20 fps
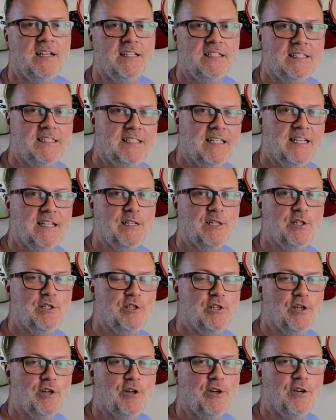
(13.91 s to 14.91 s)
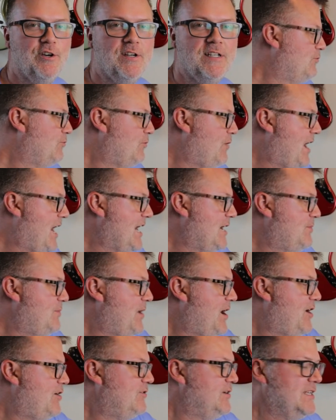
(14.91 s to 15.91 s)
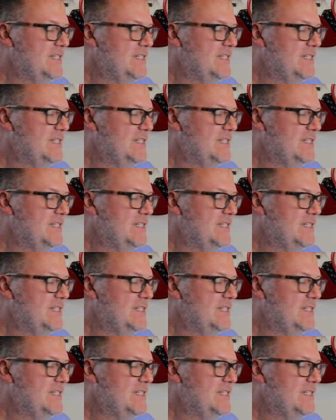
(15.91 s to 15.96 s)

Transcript: signature rack mount.